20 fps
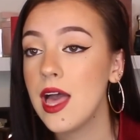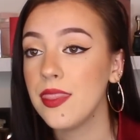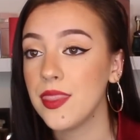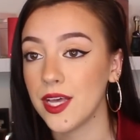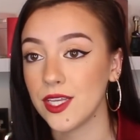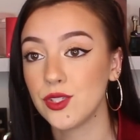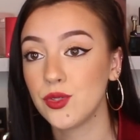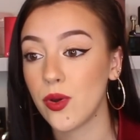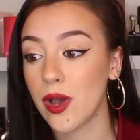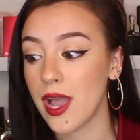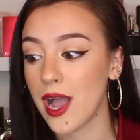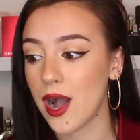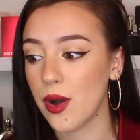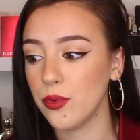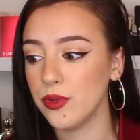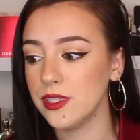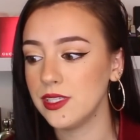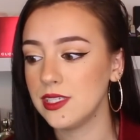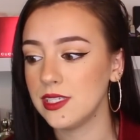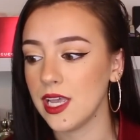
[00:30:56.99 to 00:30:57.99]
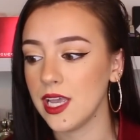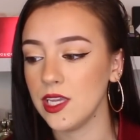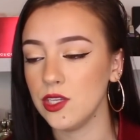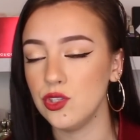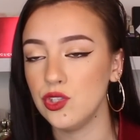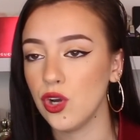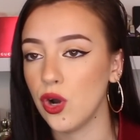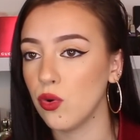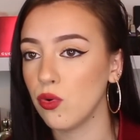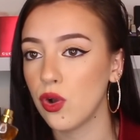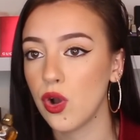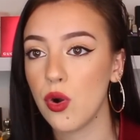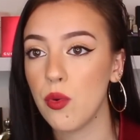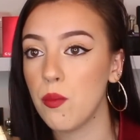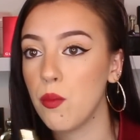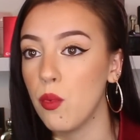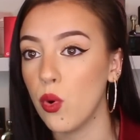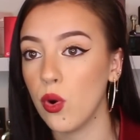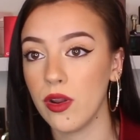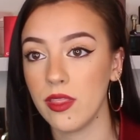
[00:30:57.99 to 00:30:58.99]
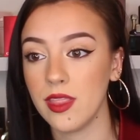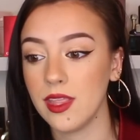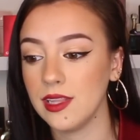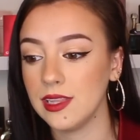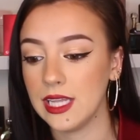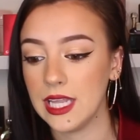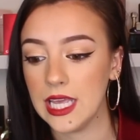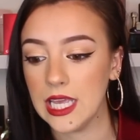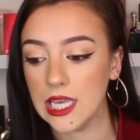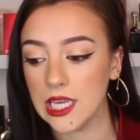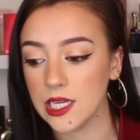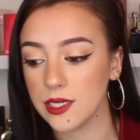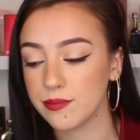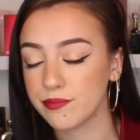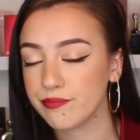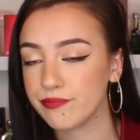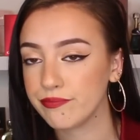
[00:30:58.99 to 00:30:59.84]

That's why I would say don't go more than like